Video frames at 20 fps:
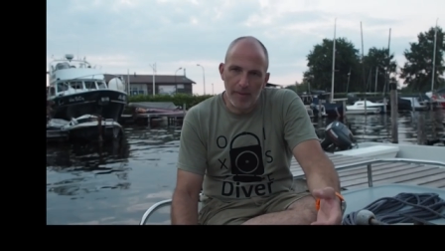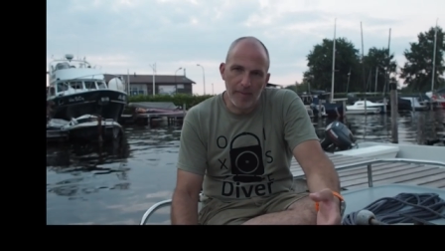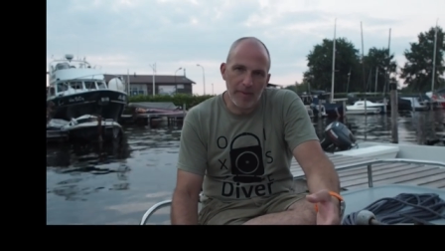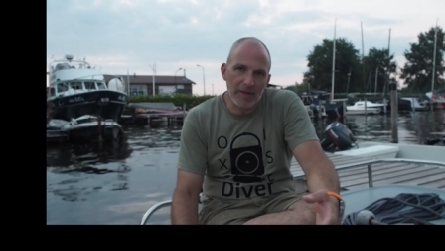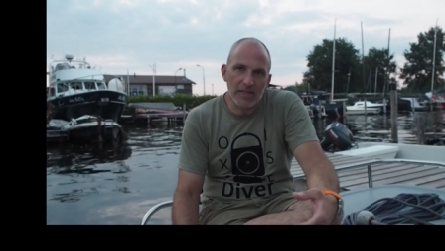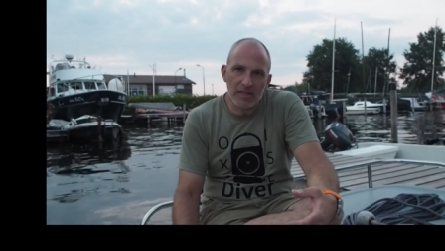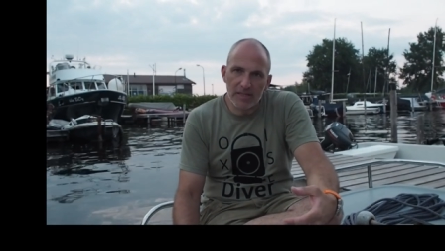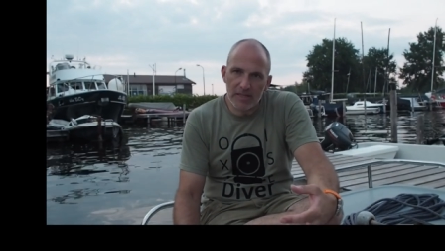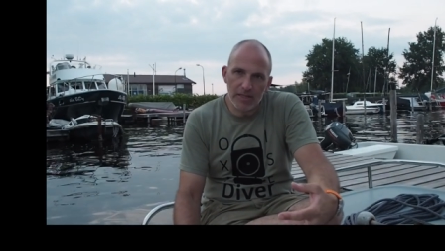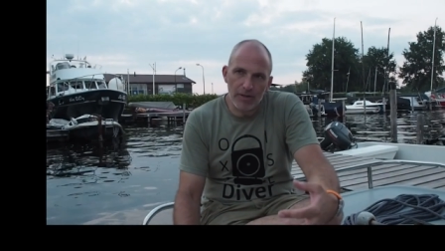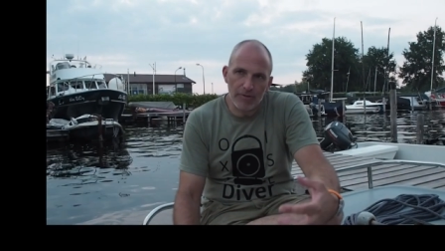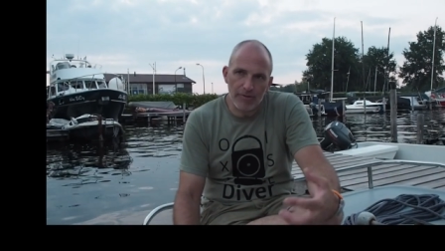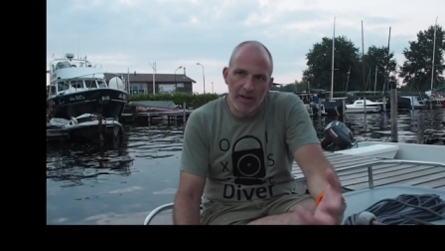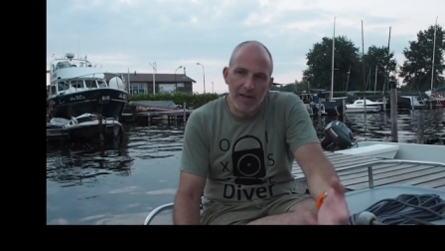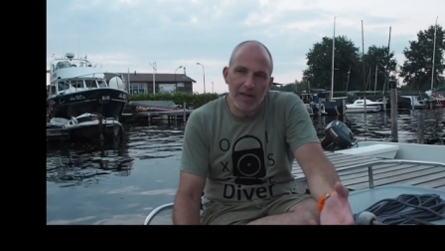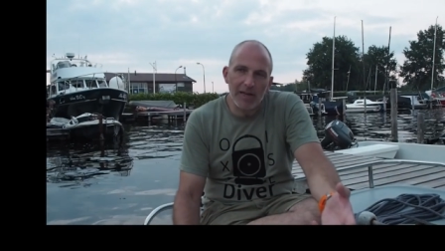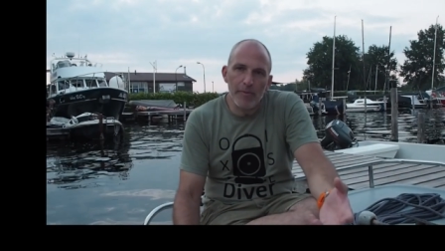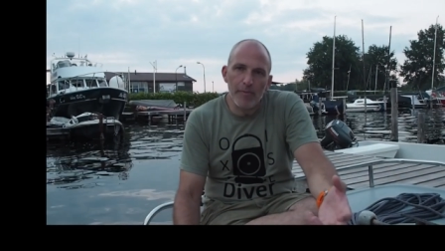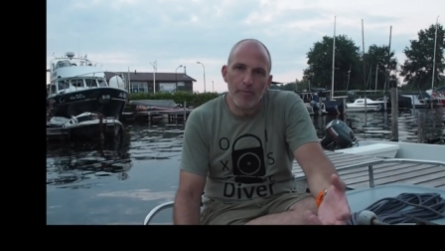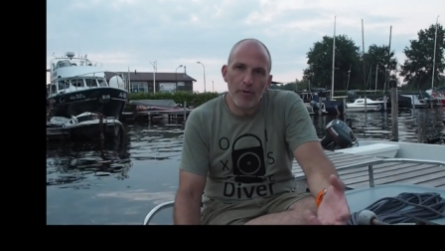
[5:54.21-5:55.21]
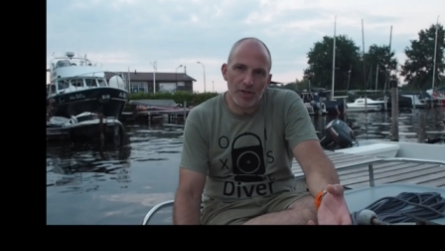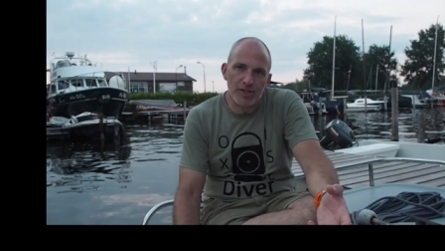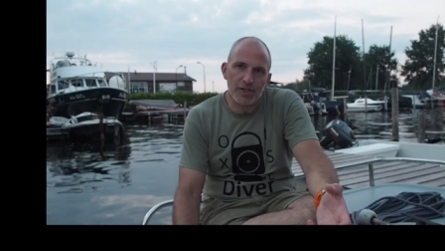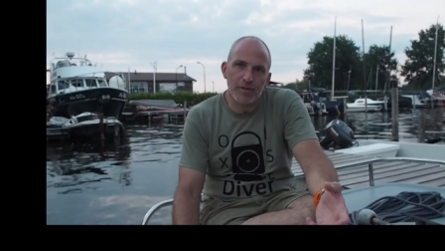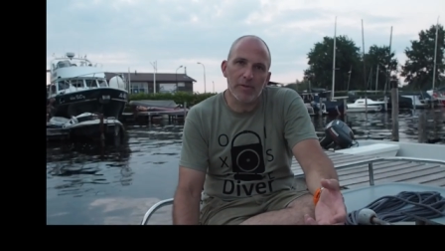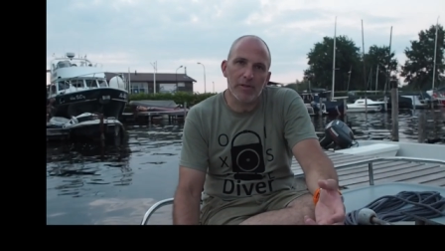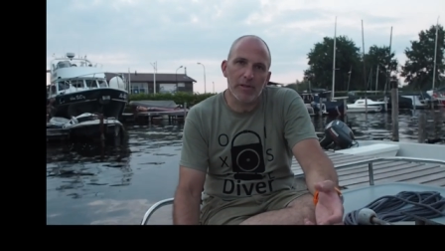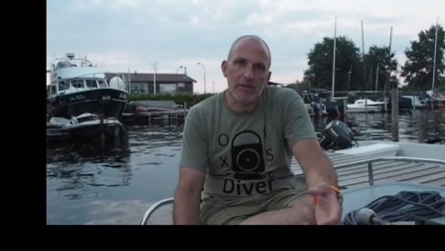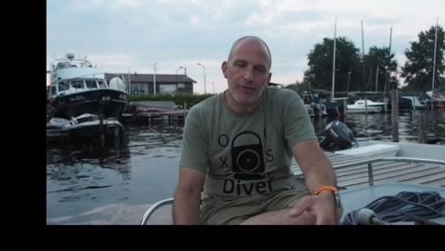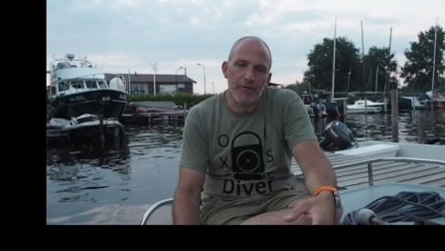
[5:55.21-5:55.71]
I mean, it's theoretically
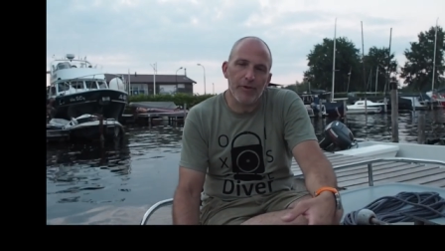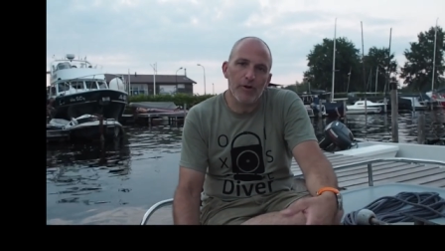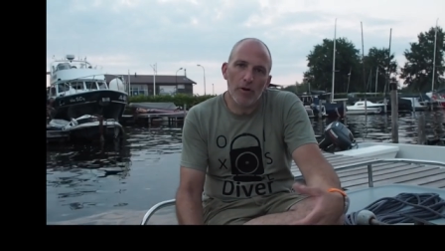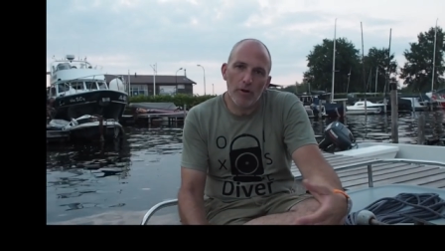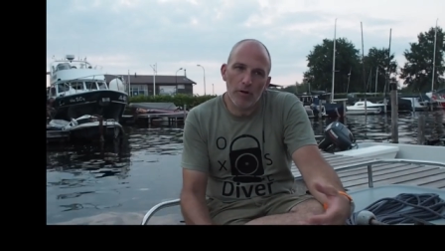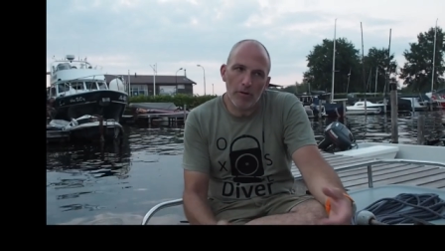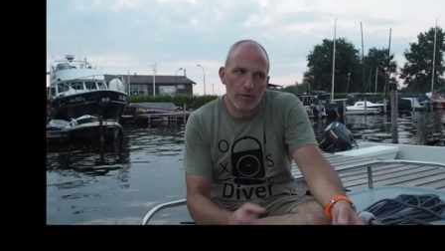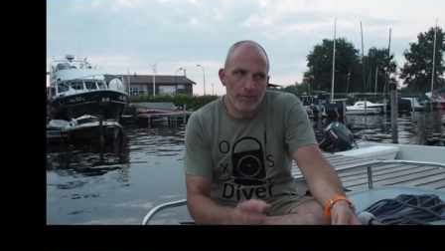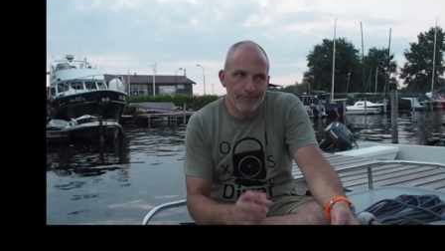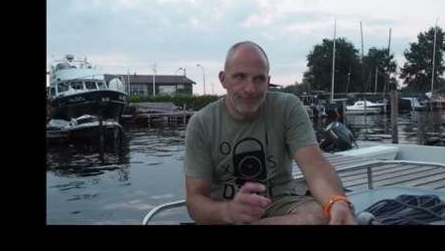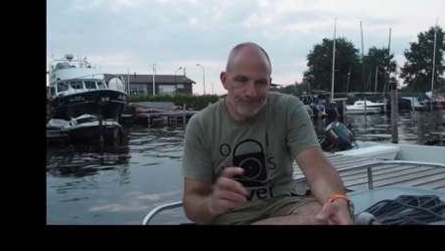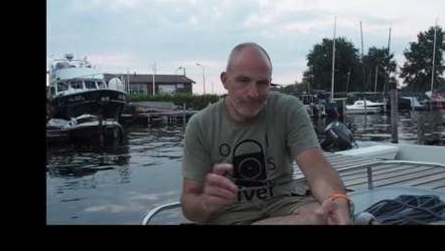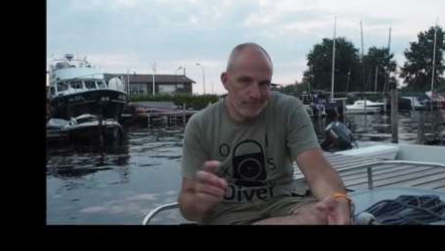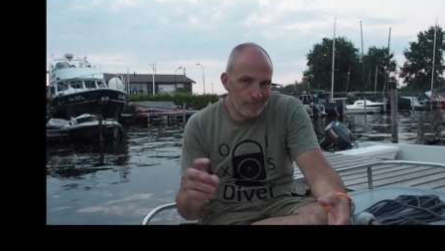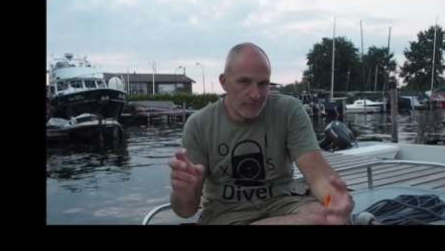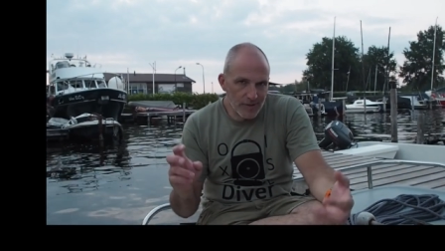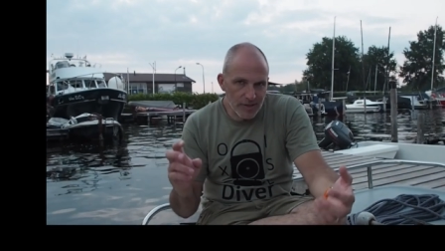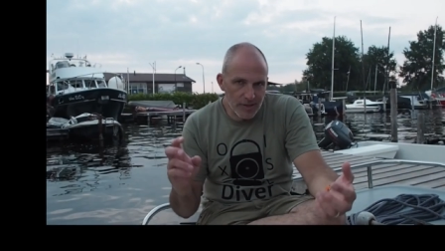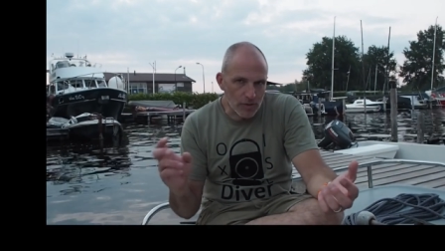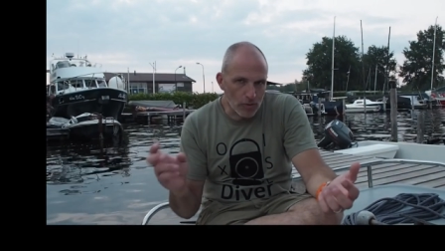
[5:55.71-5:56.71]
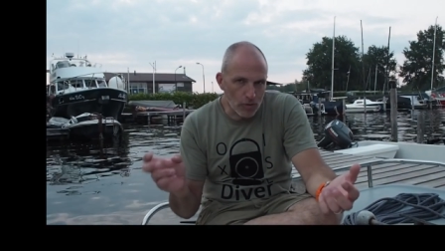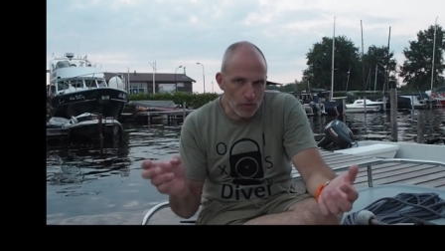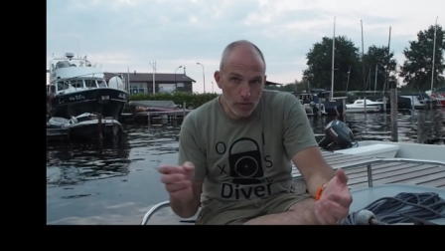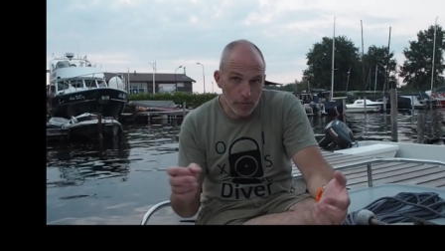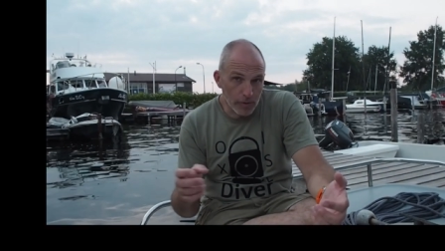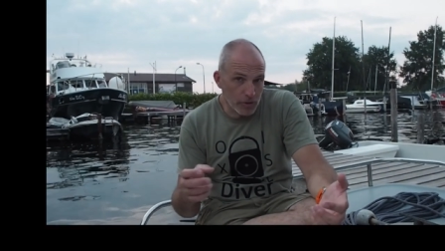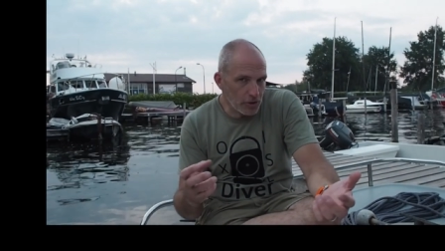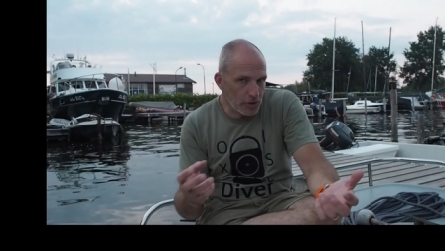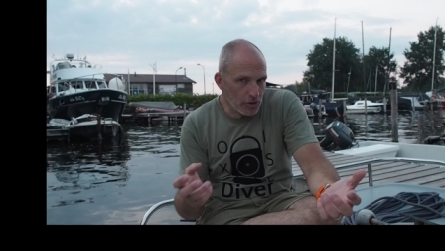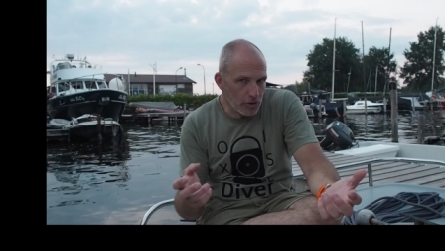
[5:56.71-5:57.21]
possible if you go solo,
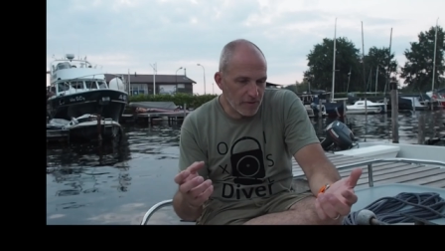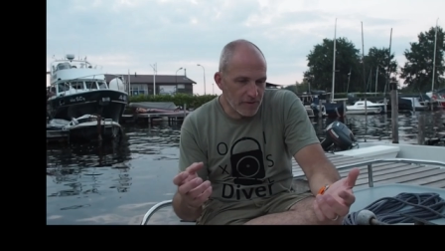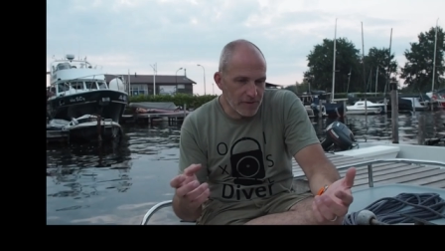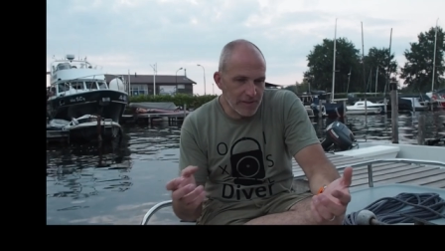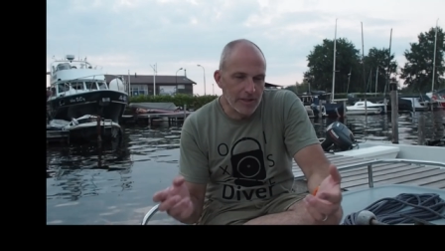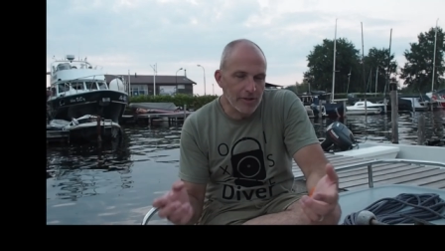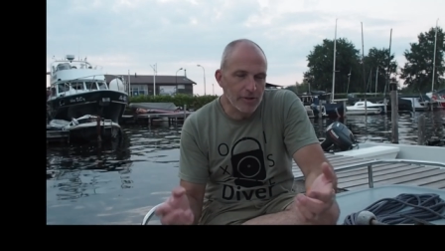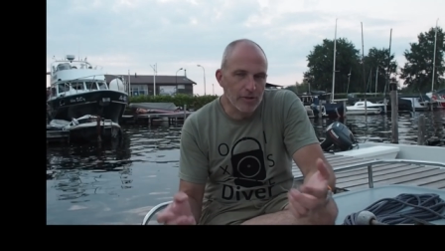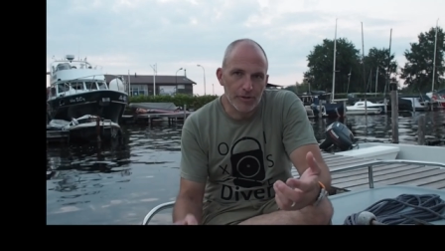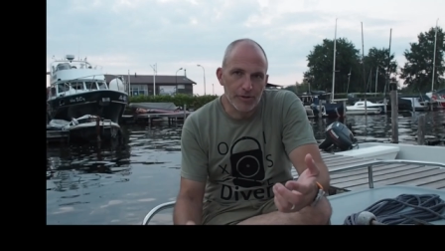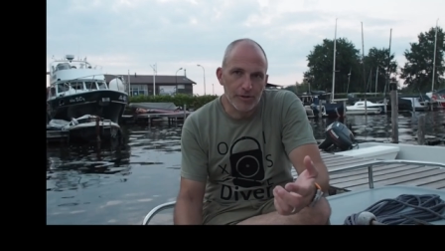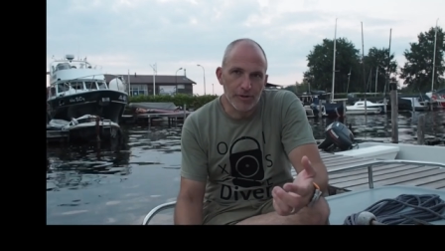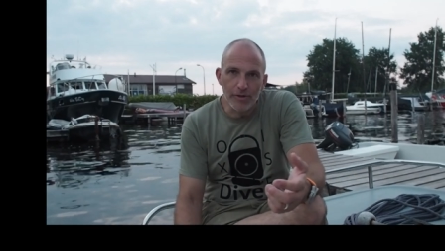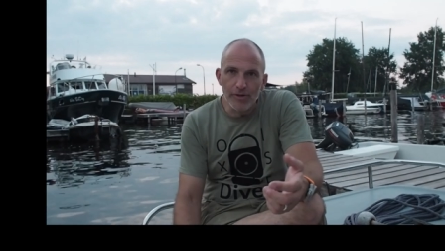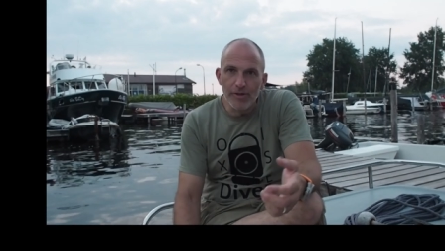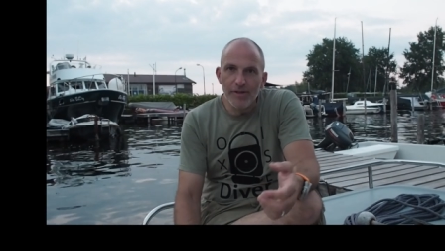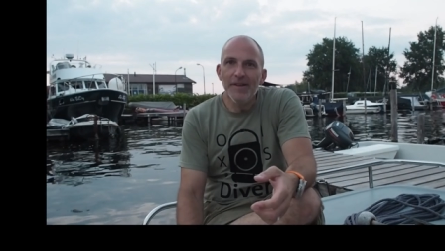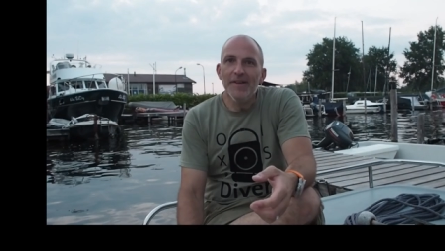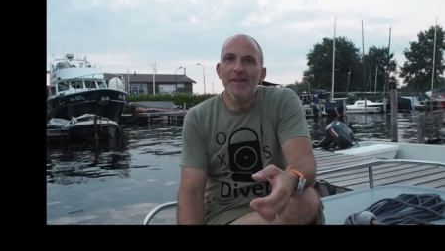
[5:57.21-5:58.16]
which you obviously don't do.